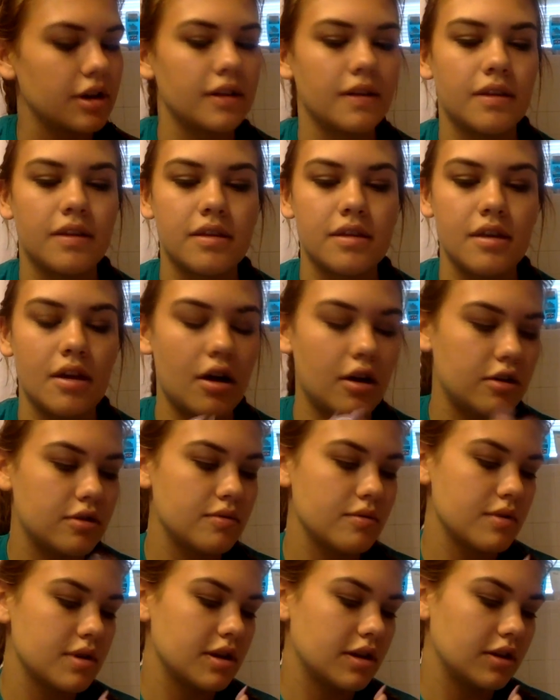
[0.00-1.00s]
It's
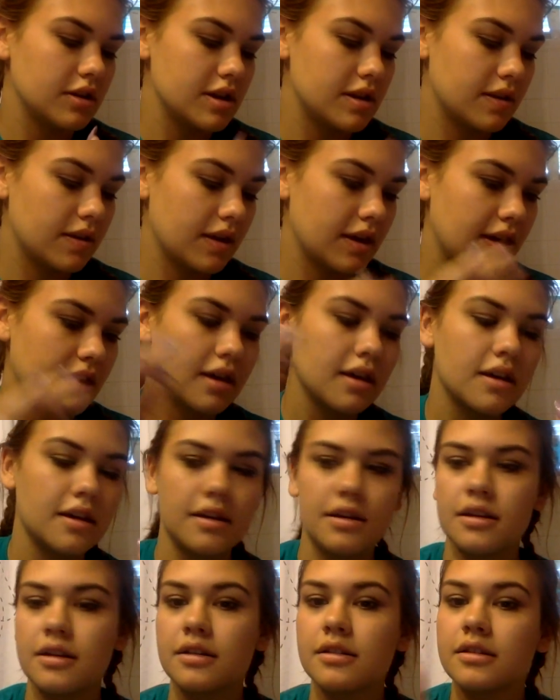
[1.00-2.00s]
unreal. It's like
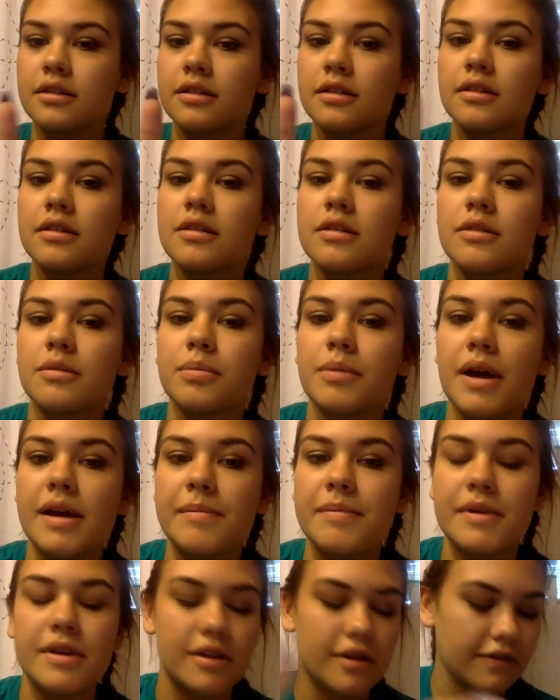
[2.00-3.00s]

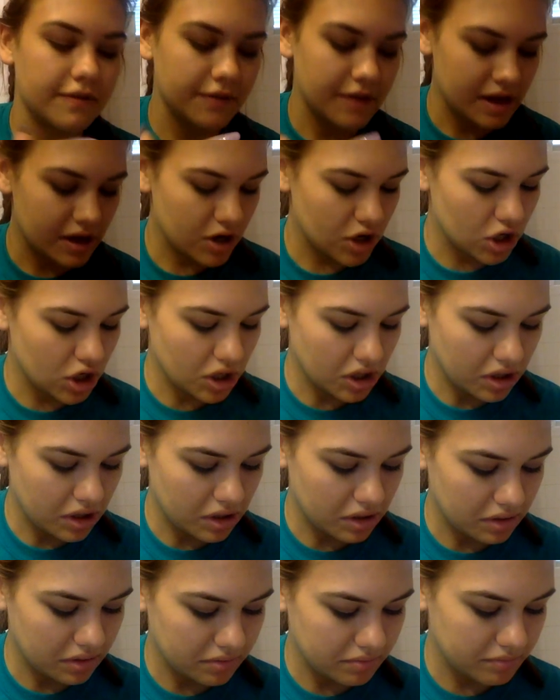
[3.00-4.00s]
swiping your finger,
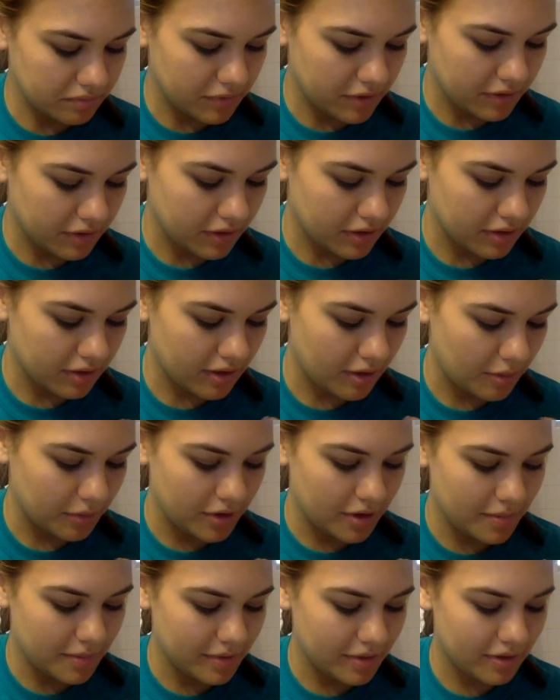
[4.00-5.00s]
this is going to sound
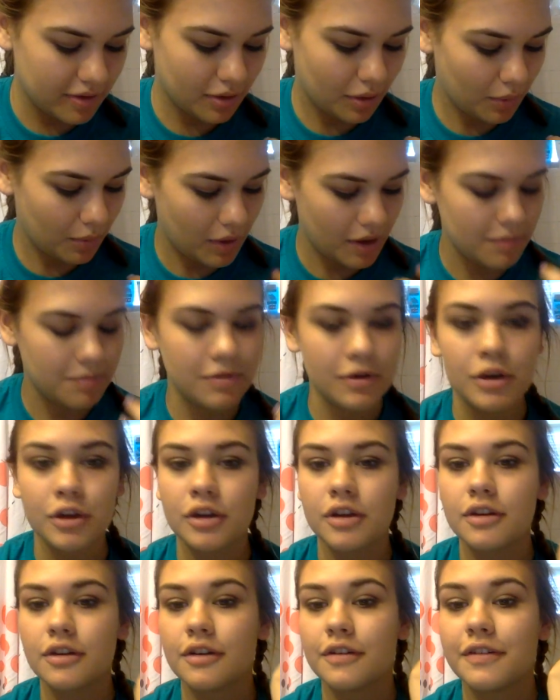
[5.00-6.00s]
weird, but
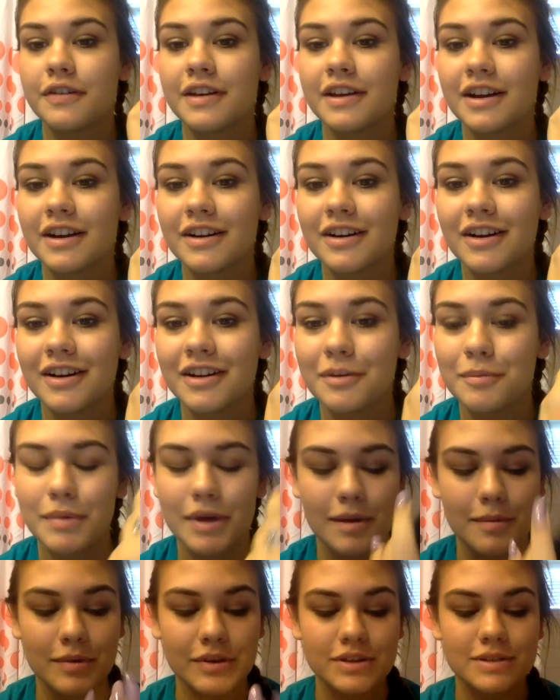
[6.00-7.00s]
swiping your finger on a
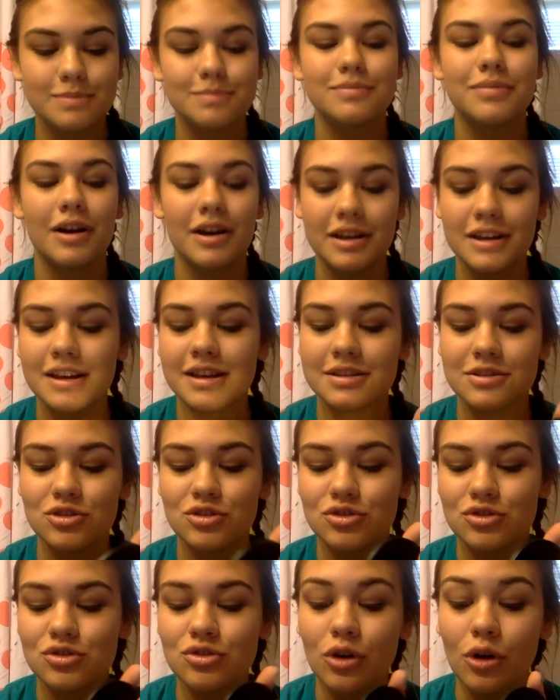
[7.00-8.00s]
baby's butt. It's
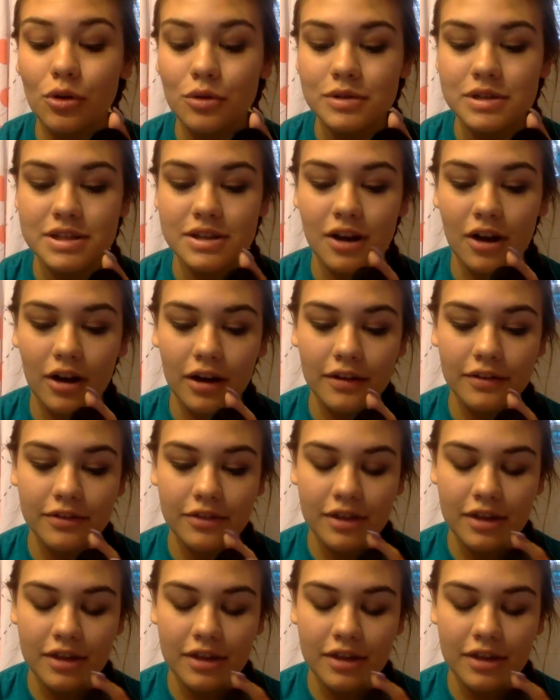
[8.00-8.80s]
so soft.